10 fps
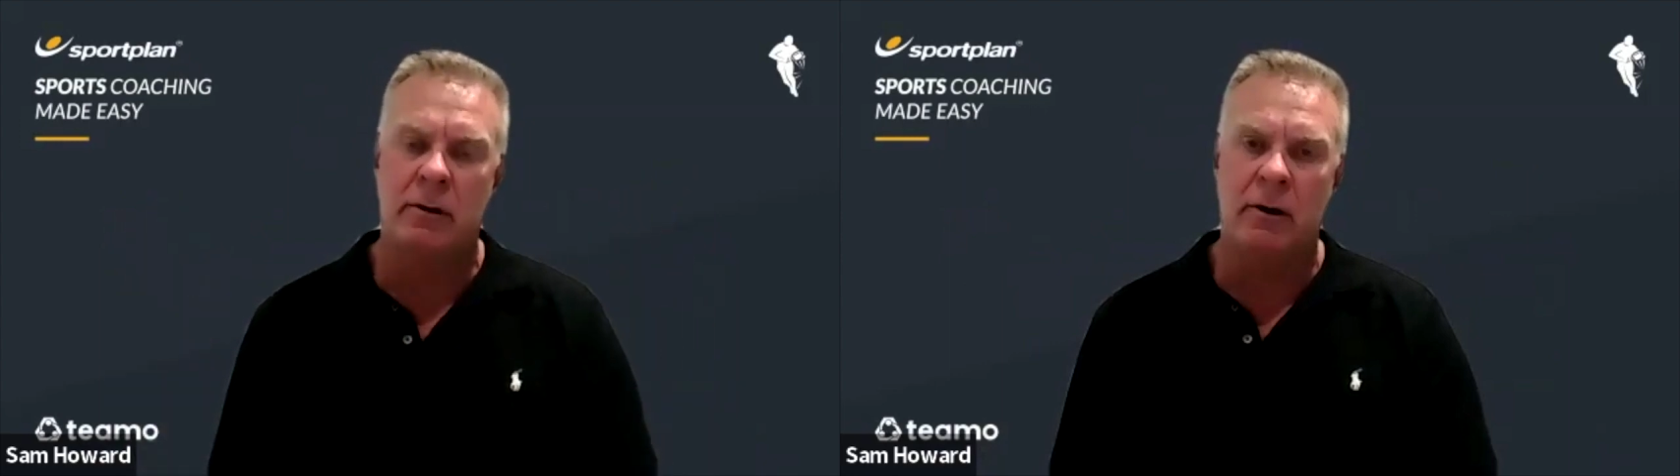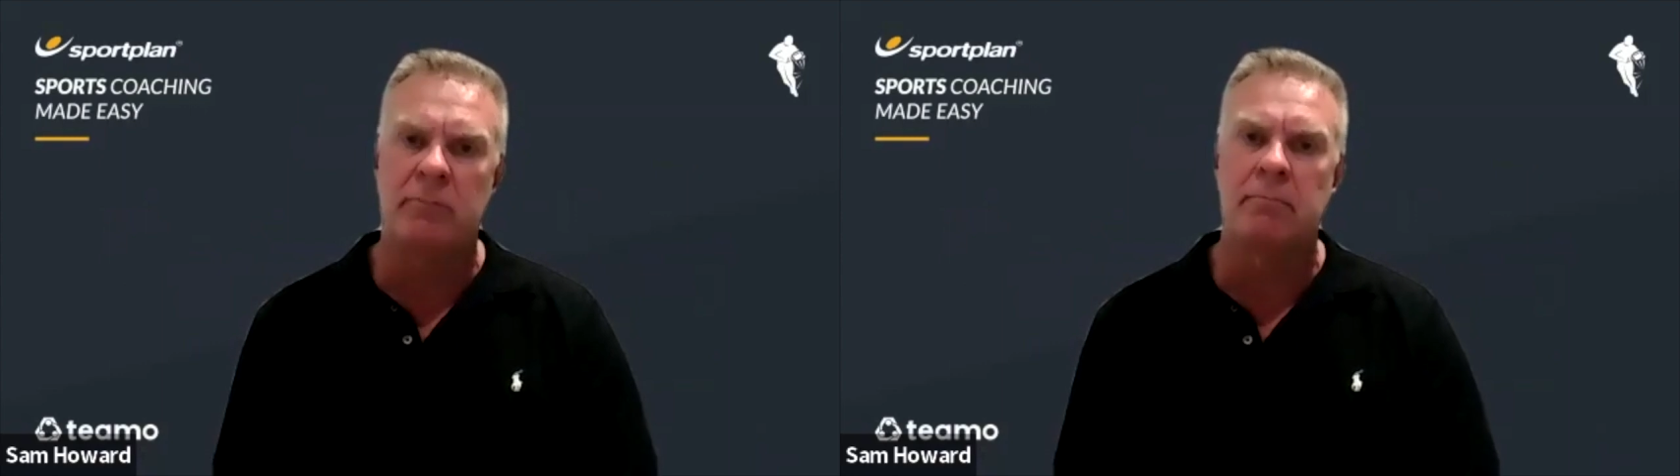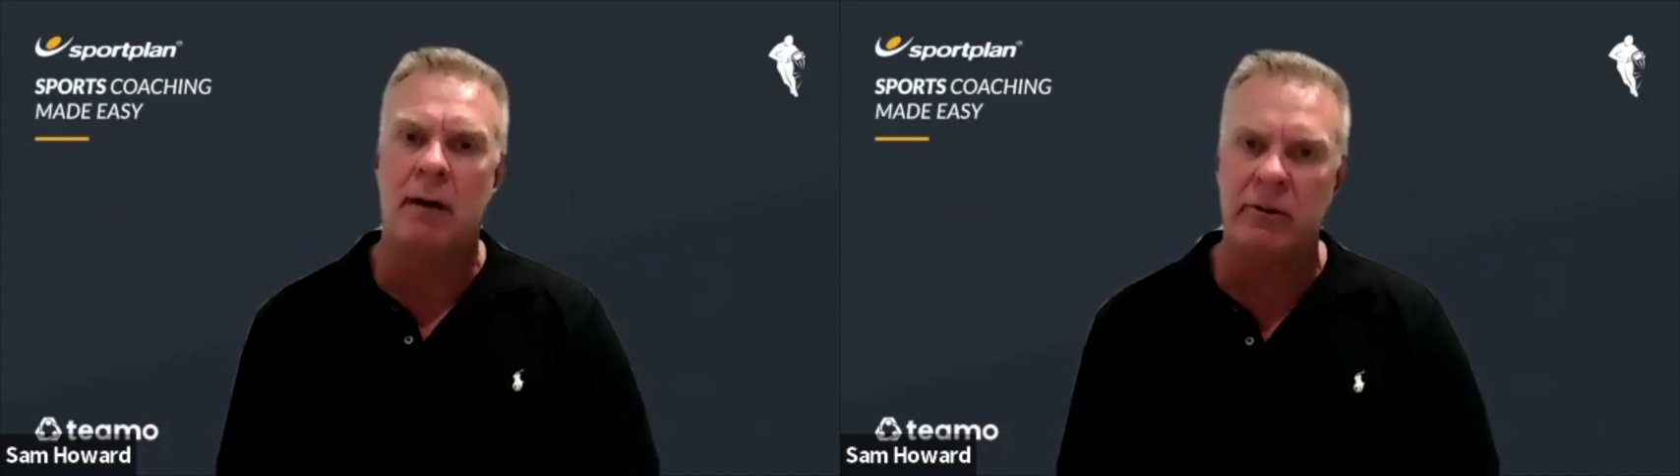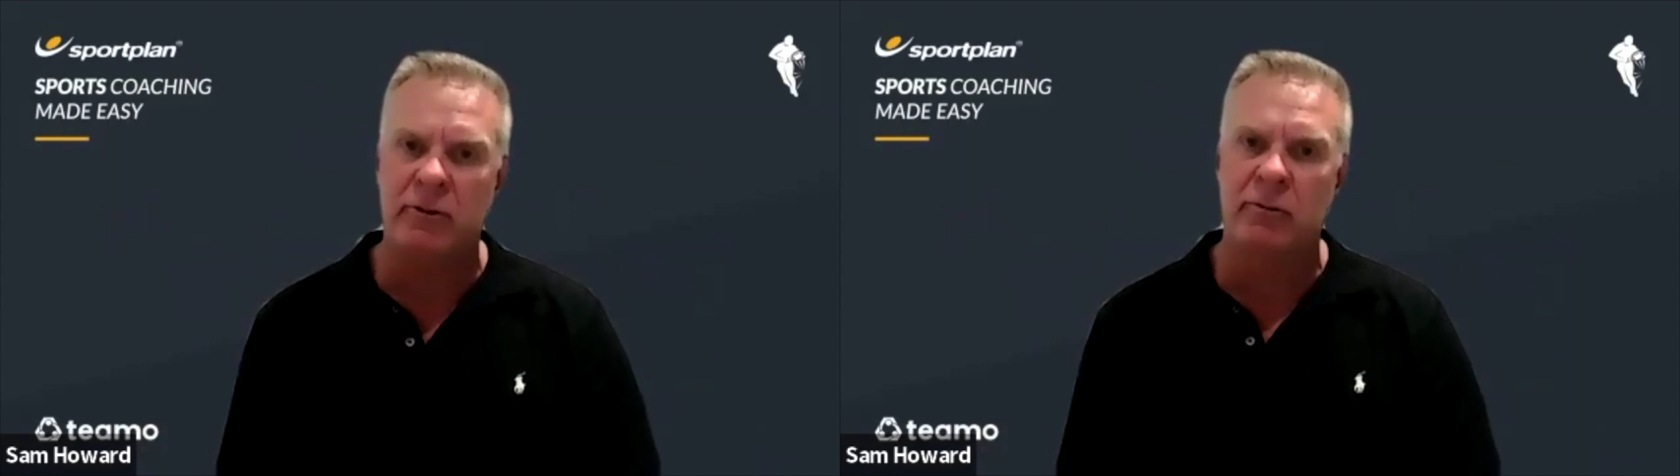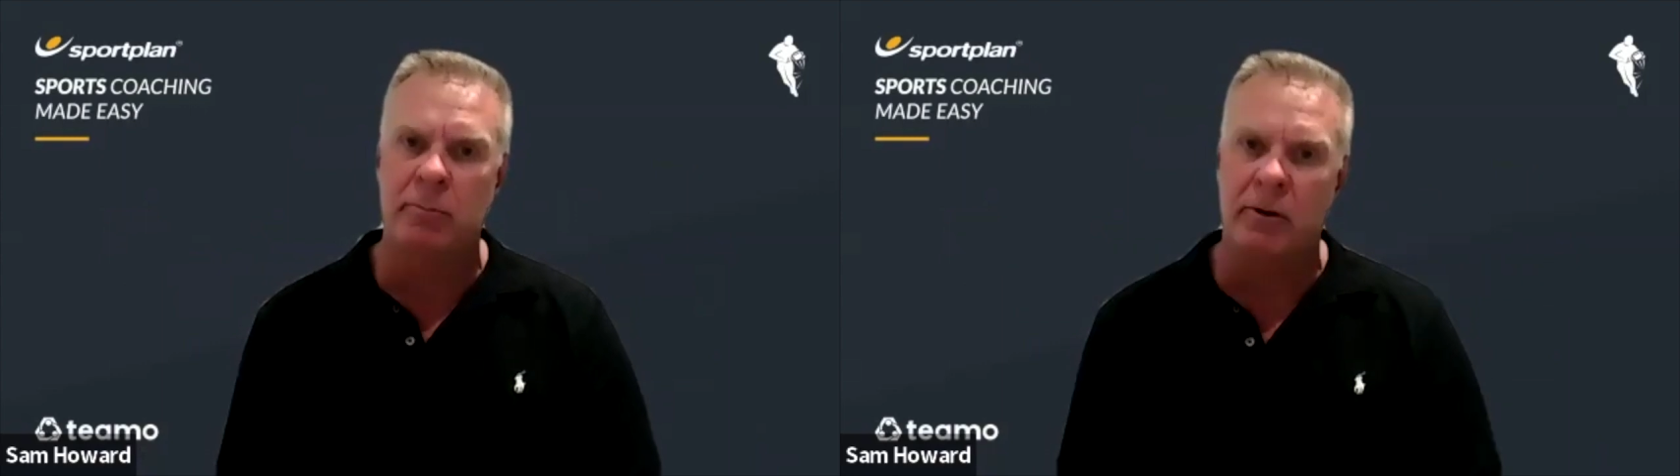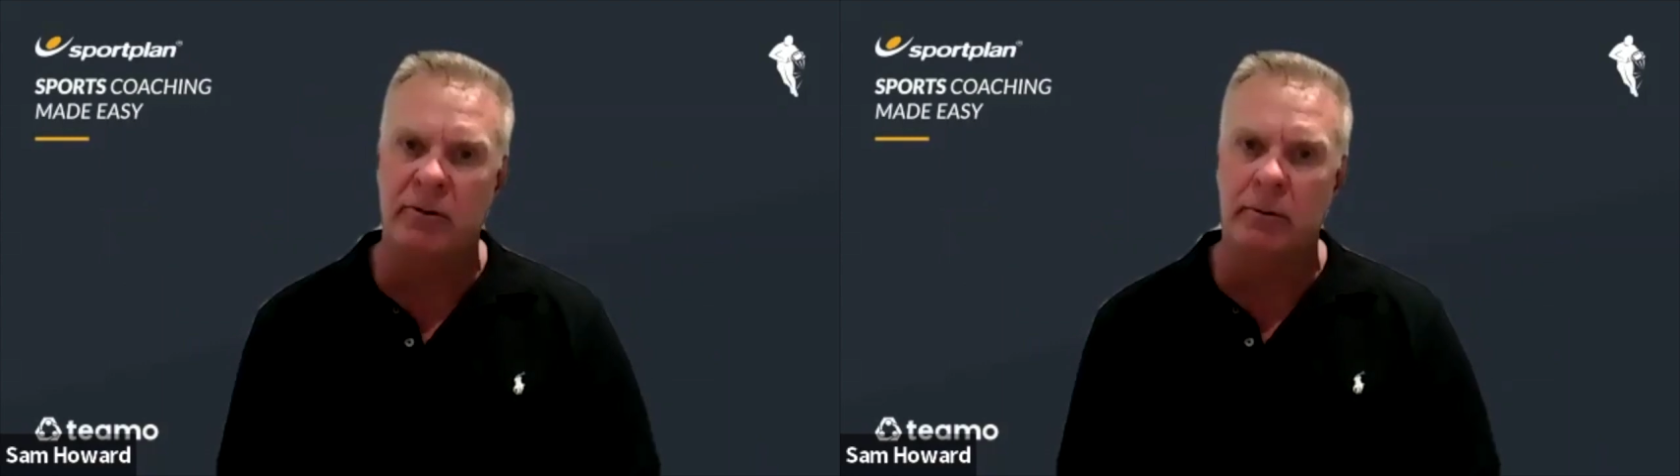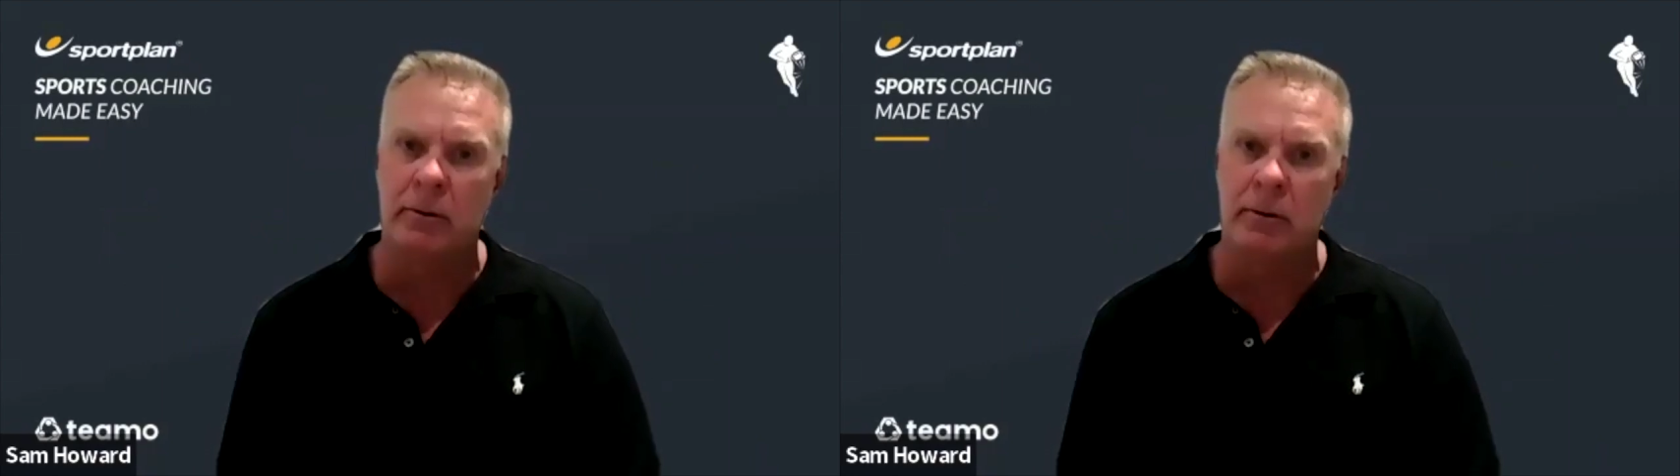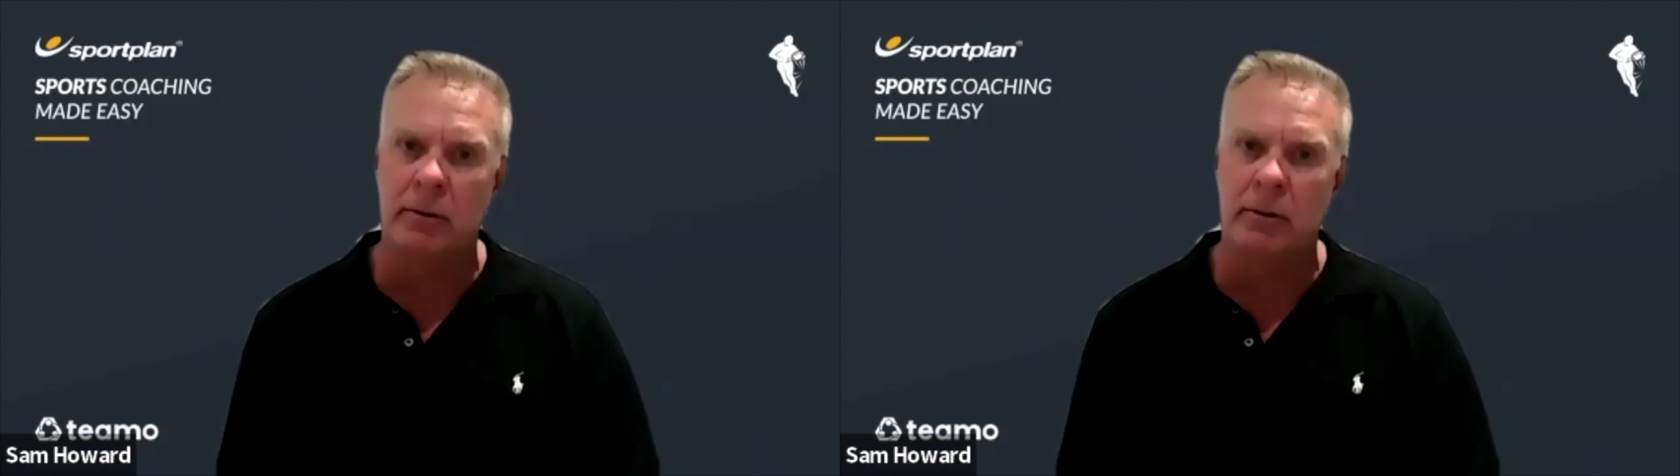as much as possible.